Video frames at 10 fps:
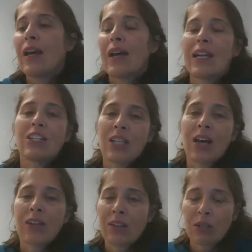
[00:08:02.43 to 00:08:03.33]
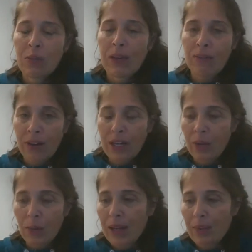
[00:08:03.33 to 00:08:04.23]
And he just thought that he was being funny
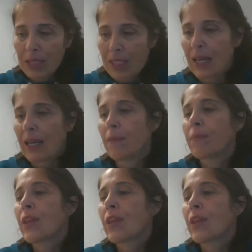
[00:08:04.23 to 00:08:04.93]
the way he was saying it.